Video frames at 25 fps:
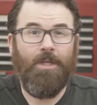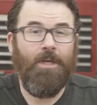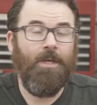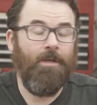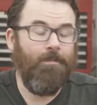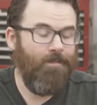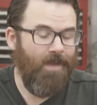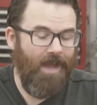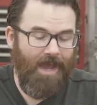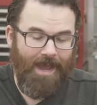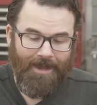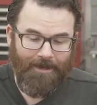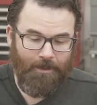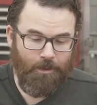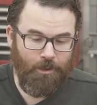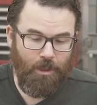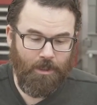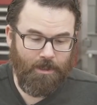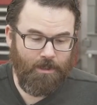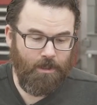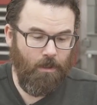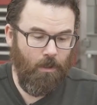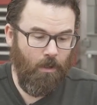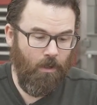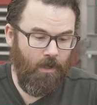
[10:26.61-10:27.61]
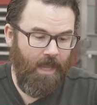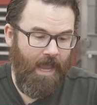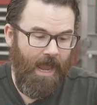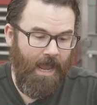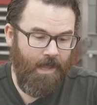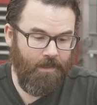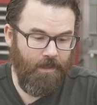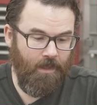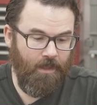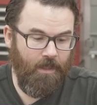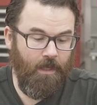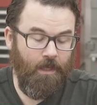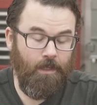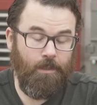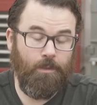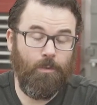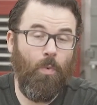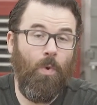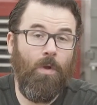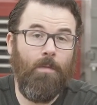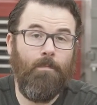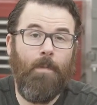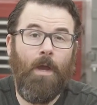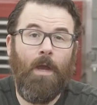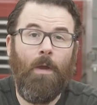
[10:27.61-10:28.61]
in and just look at the things
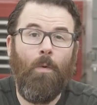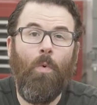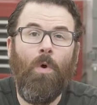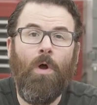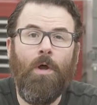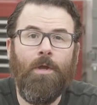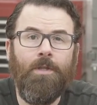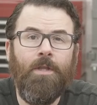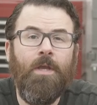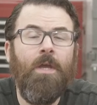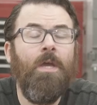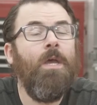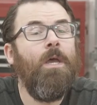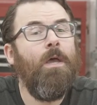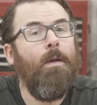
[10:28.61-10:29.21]
one by one.